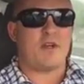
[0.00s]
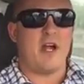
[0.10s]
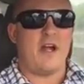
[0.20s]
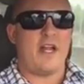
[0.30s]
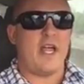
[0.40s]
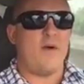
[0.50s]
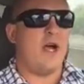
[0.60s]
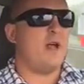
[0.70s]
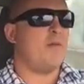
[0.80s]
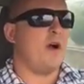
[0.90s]
Cody, how
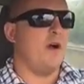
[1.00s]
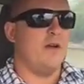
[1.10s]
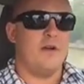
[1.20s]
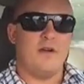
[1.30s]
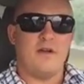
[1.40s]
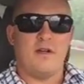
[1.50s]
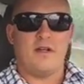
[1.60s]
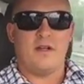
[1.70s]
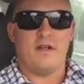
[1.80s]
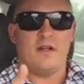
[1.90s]
are you, bro?
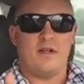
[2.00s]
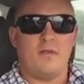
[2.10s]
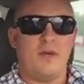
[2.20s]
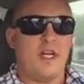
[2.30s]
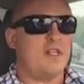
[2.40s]
We need